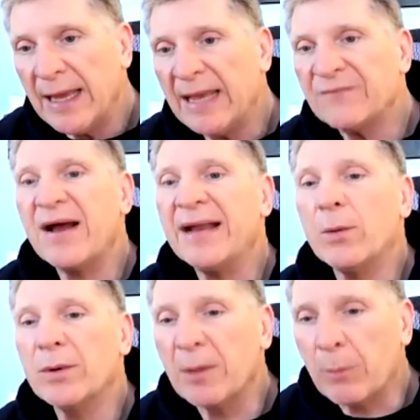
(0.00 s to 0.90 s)
and find out
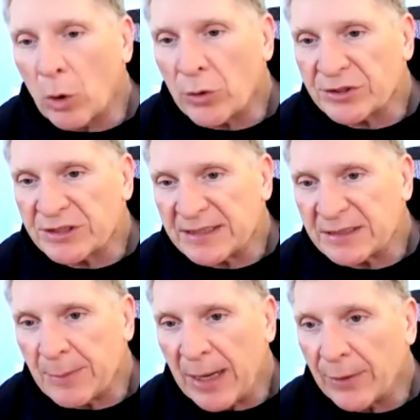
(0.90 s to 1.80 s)
what the broker says
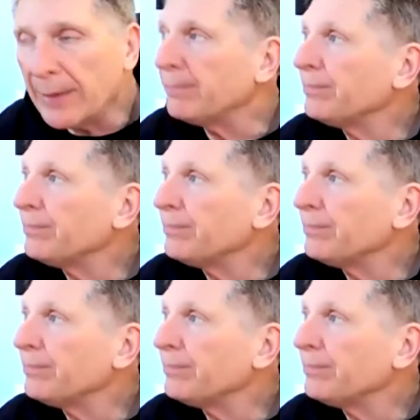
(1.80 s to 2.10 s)
about it.